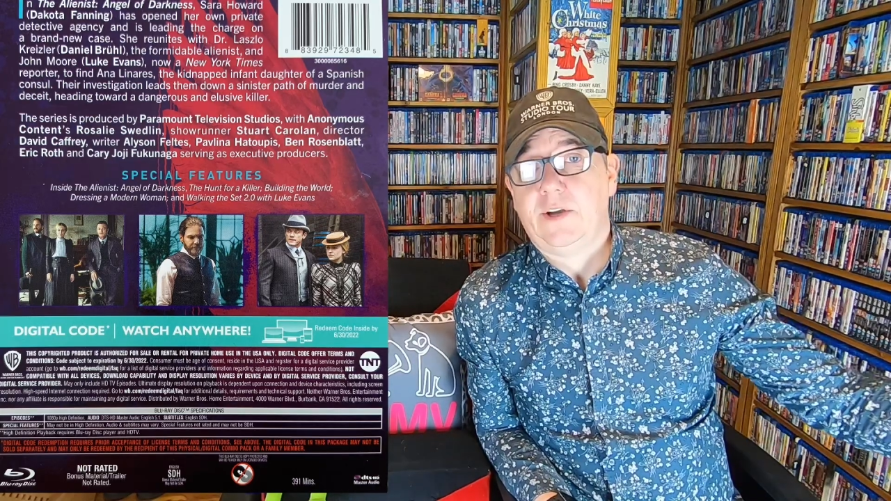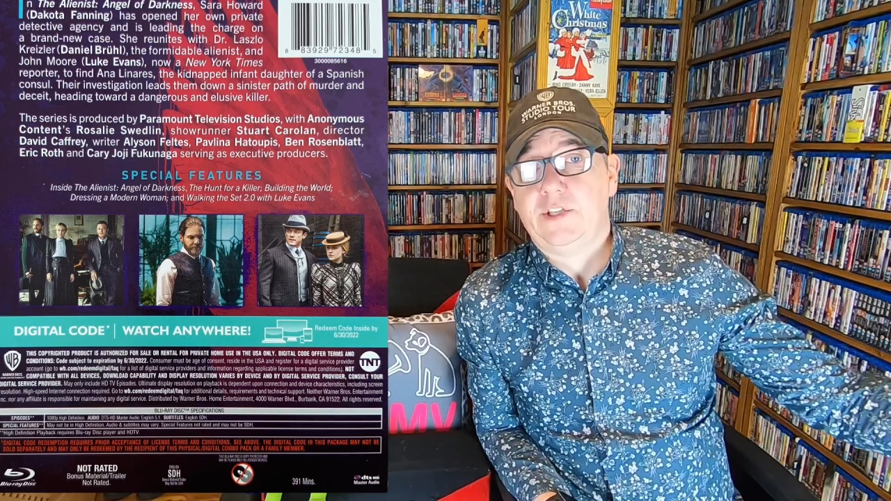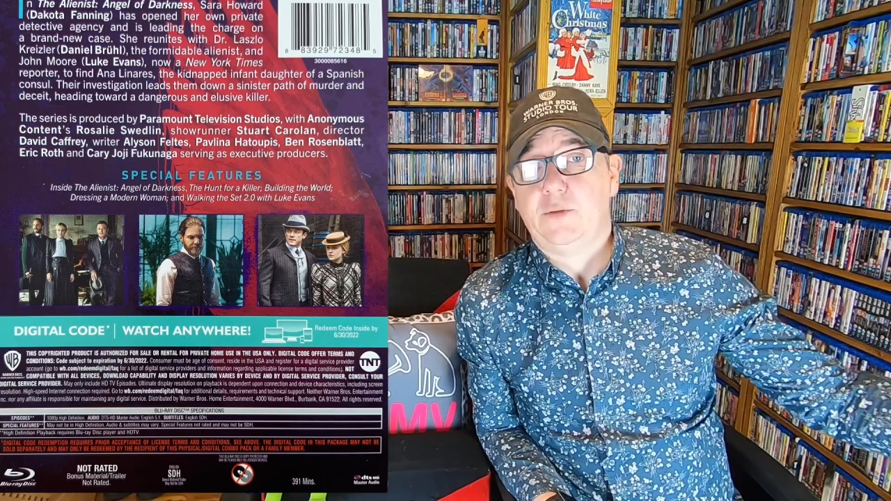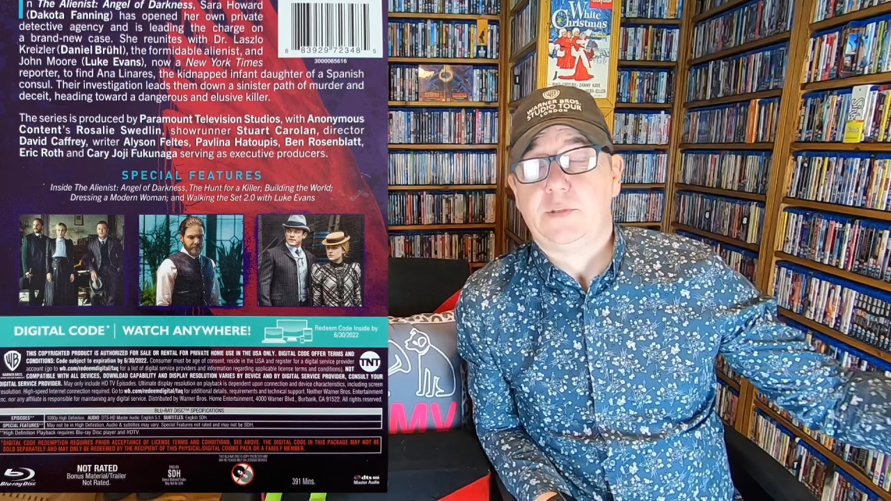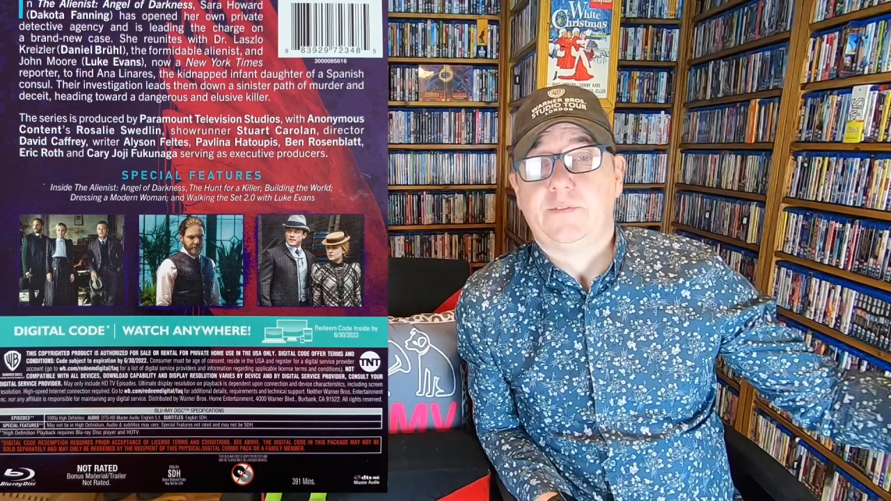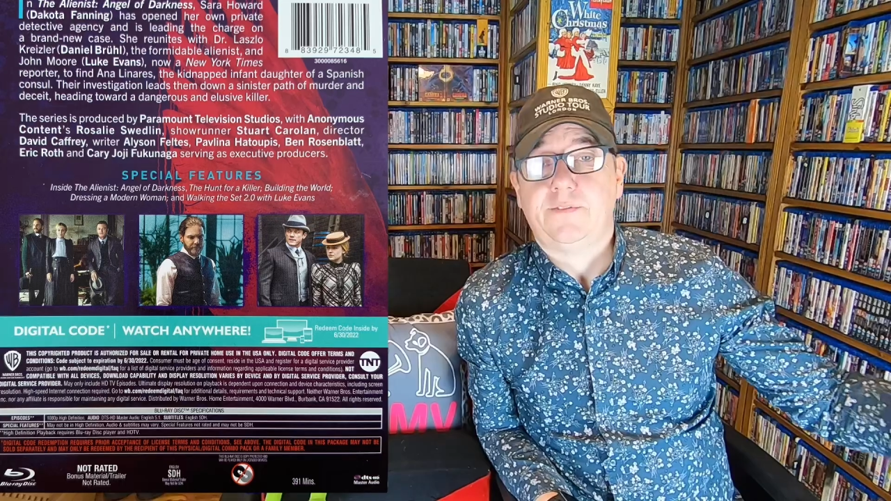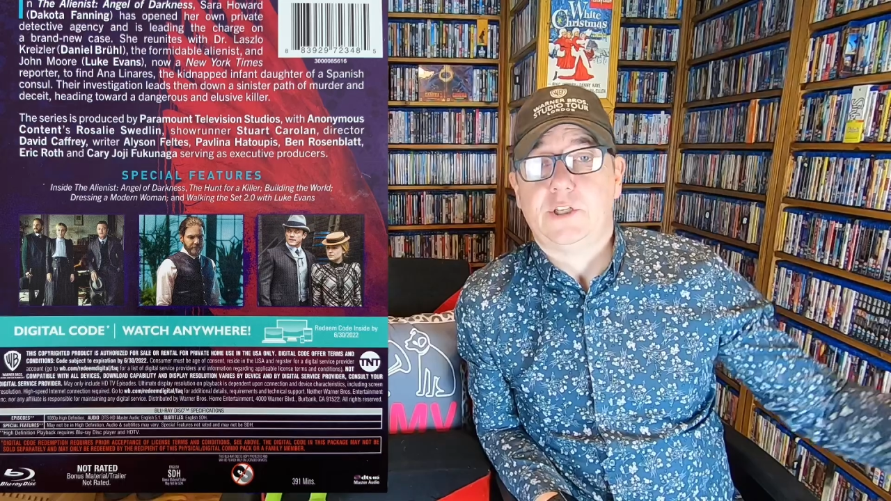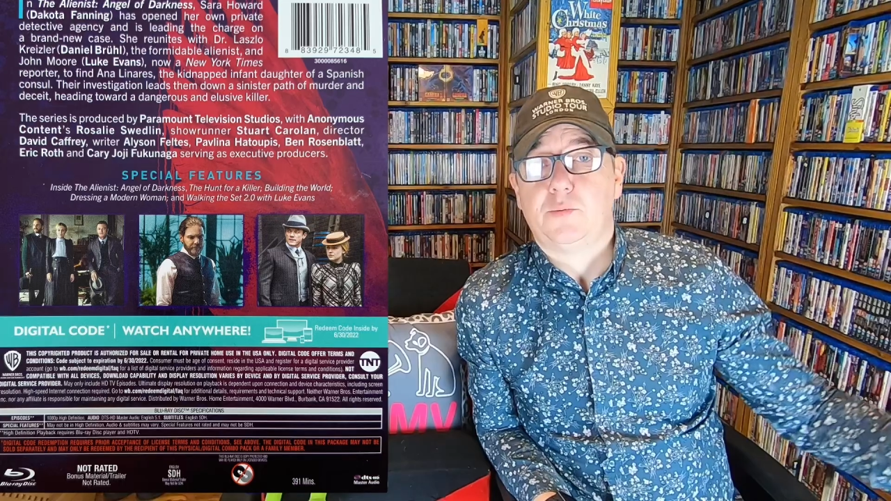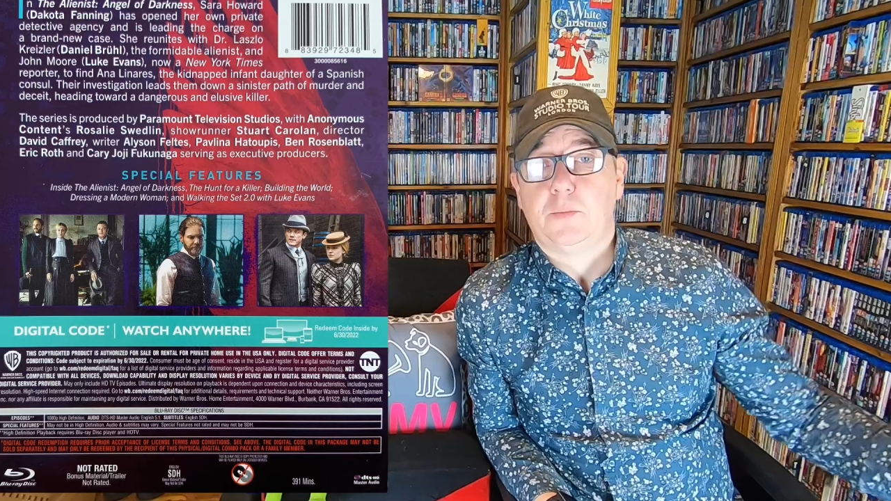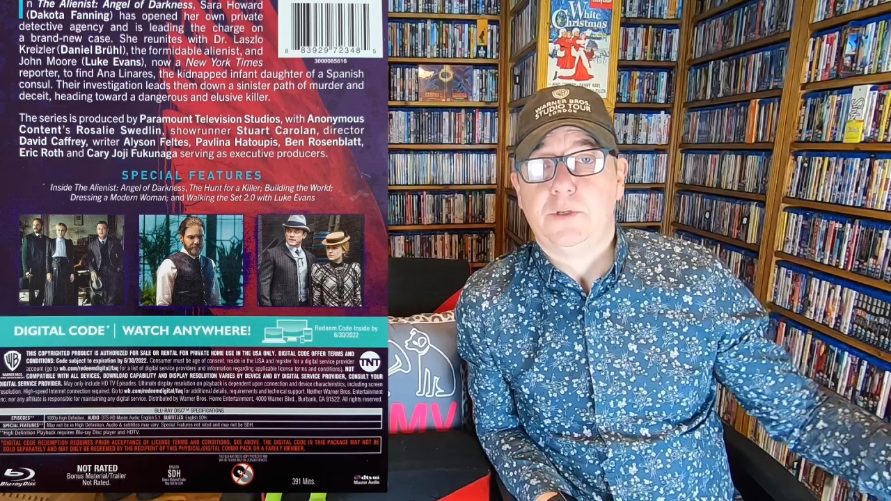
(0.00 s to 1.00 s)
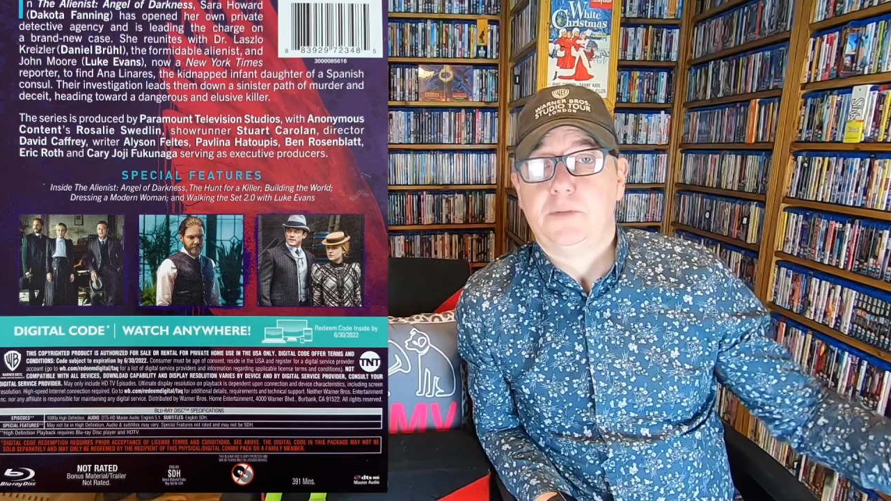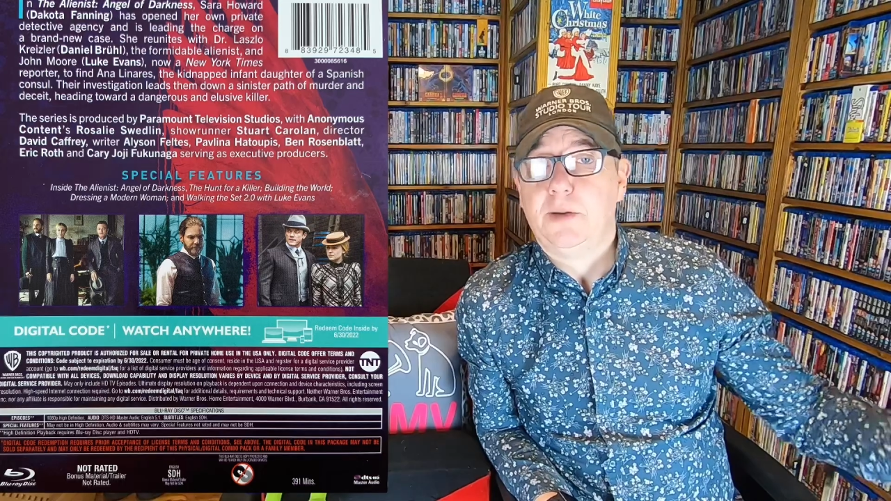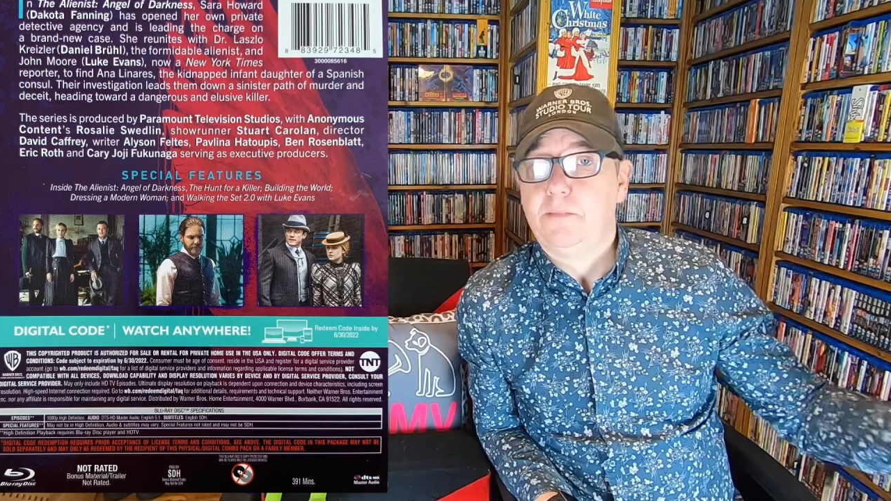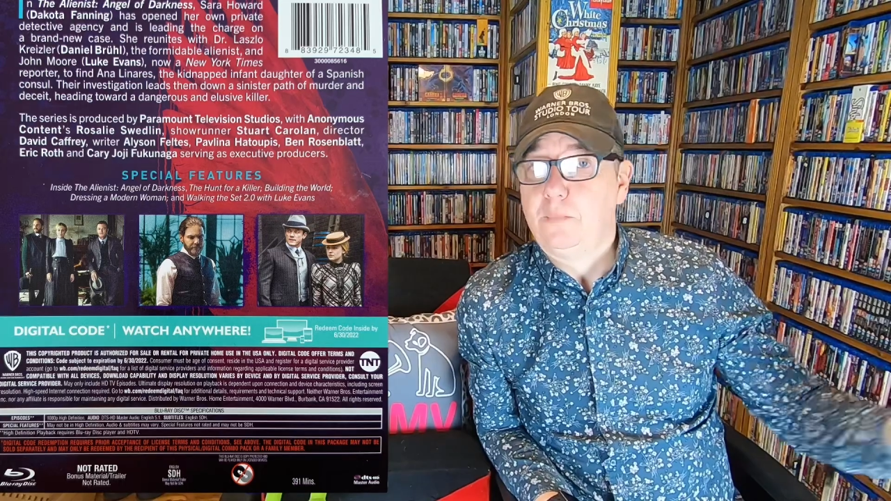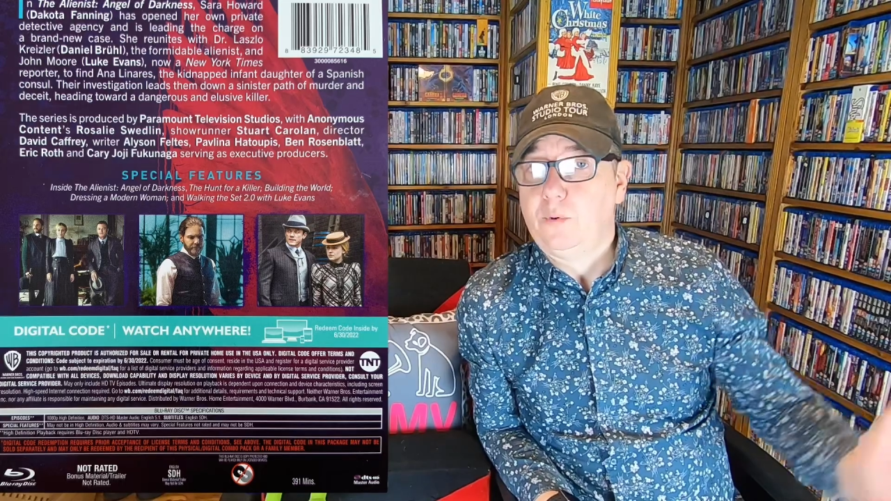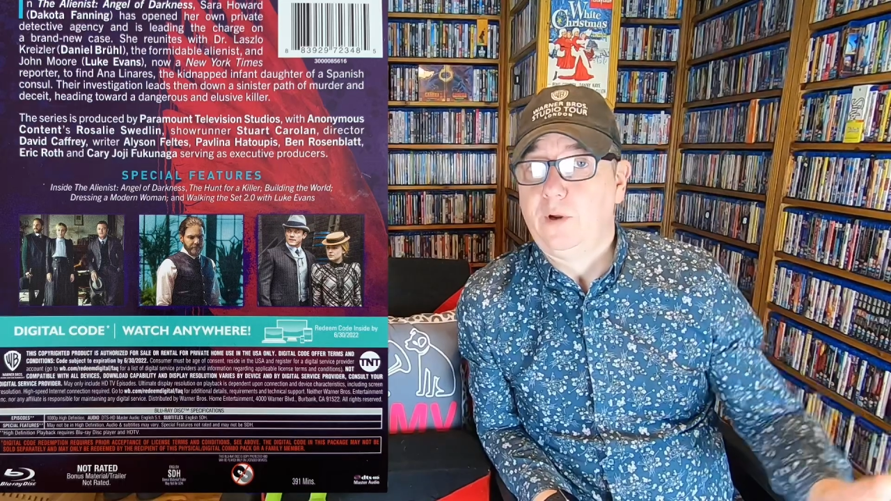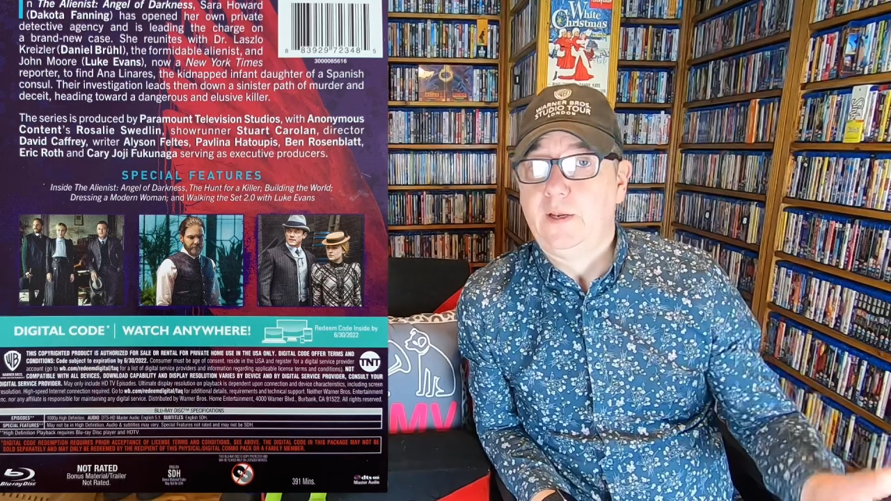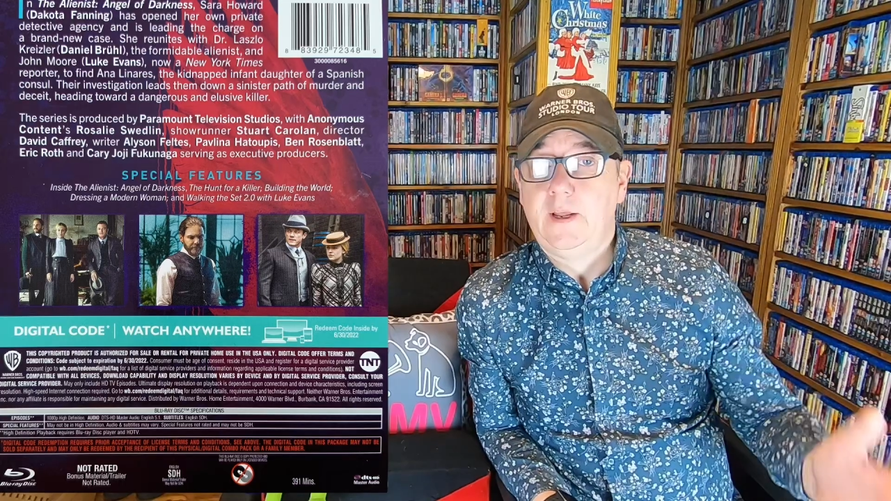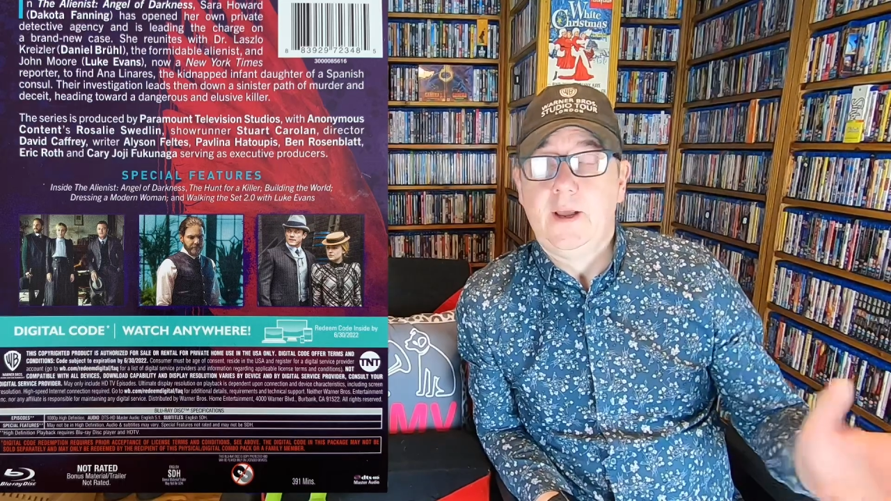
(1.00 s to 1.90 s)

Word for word: and she was the first woman to be employed